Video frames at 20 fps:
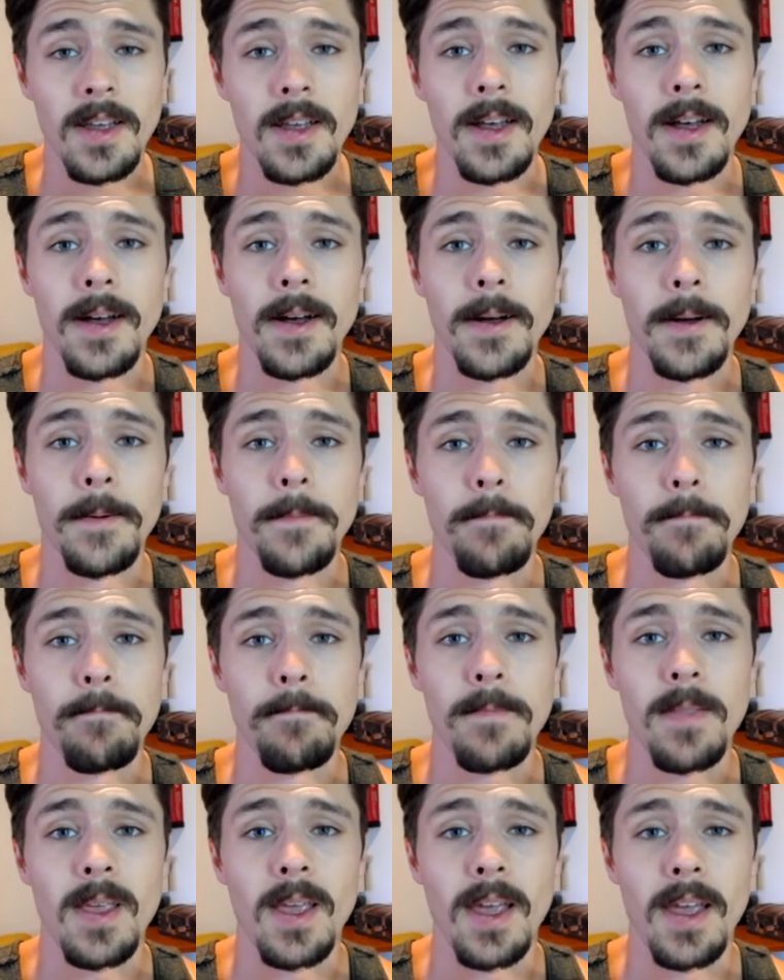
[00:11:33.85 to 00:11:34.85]

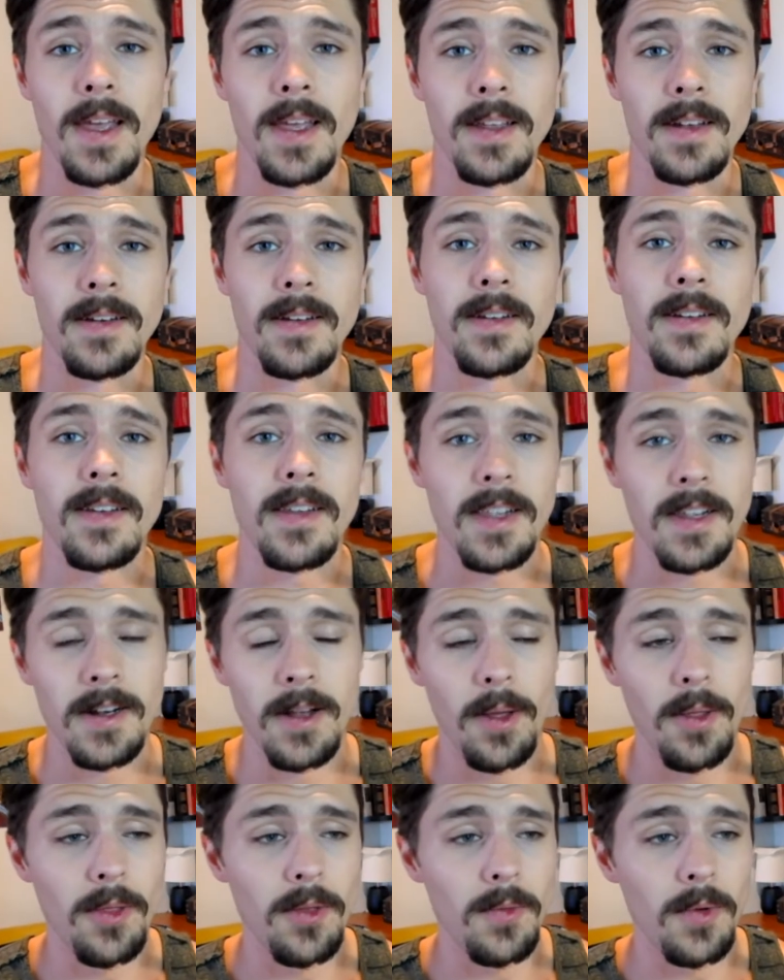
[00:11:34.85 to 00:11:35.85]
and, you
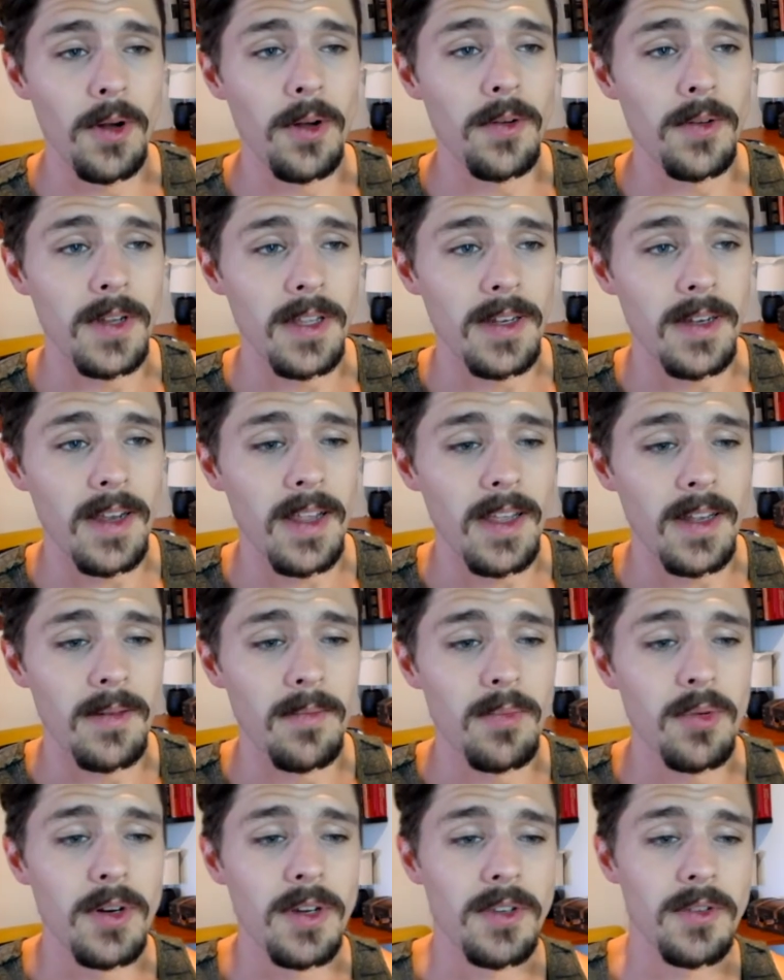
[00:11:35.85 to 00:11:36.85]
know, thrown
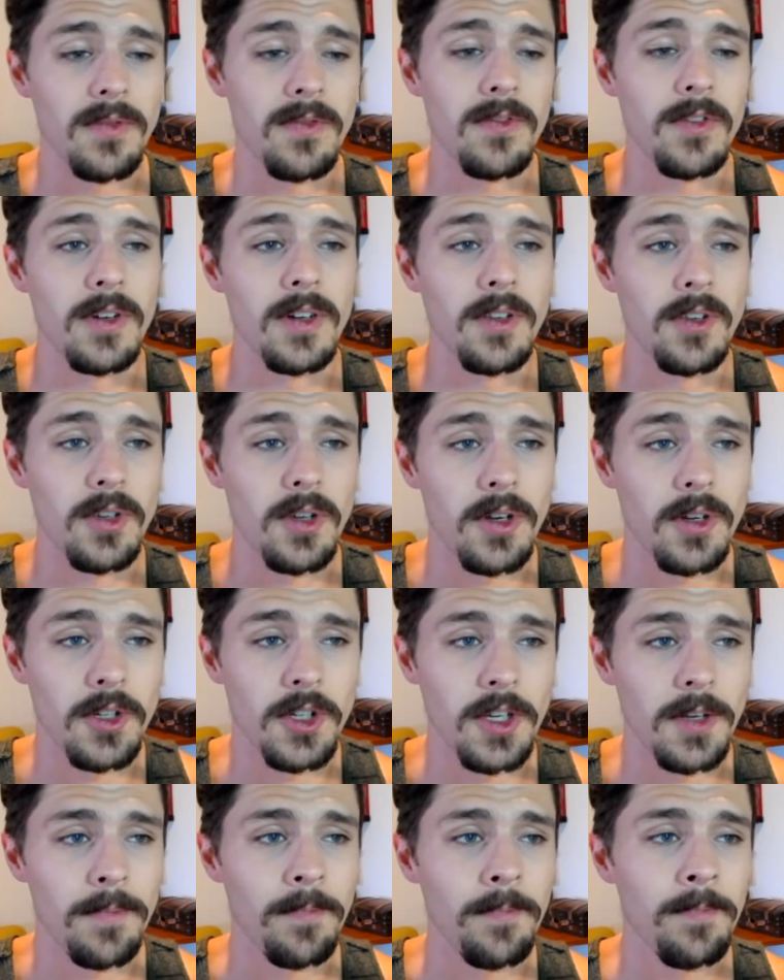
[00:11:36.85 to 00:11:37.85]
in prison for
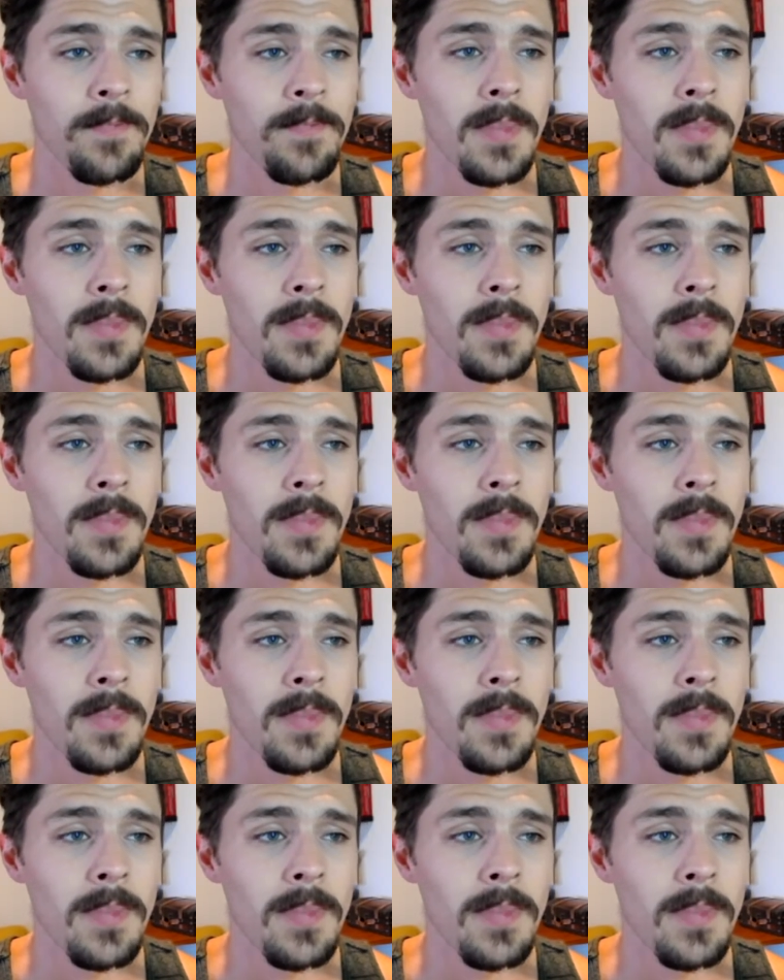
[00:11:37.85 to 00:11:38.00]
desertion.